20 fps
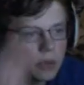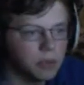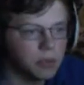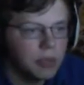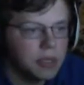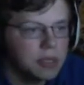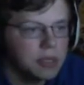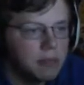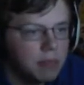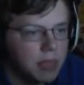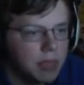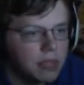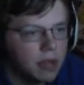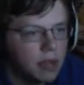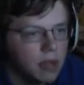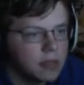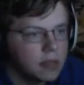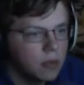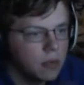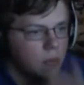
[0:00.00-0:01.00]
Let's play some big
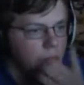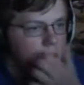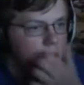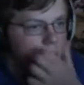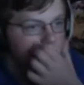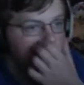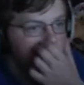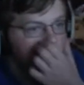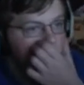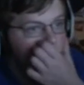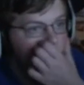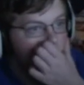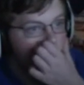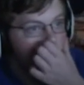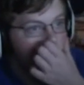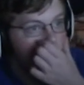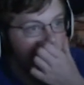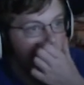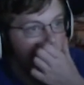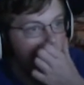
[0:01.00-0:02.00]
taunts. Ooh, this
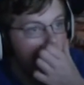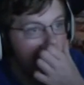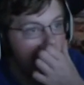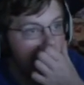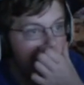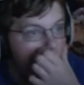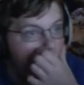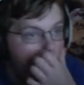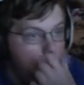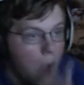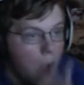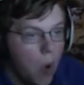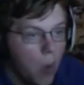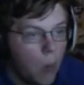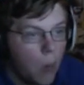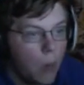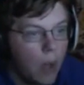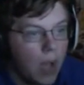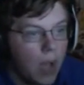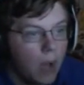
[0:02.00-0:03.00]
card.
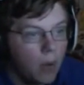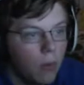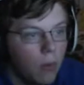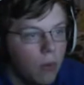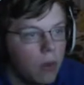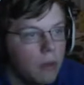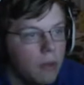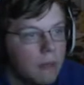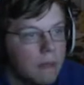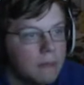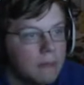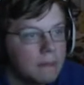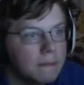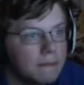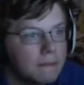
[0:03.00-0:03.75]
Wow.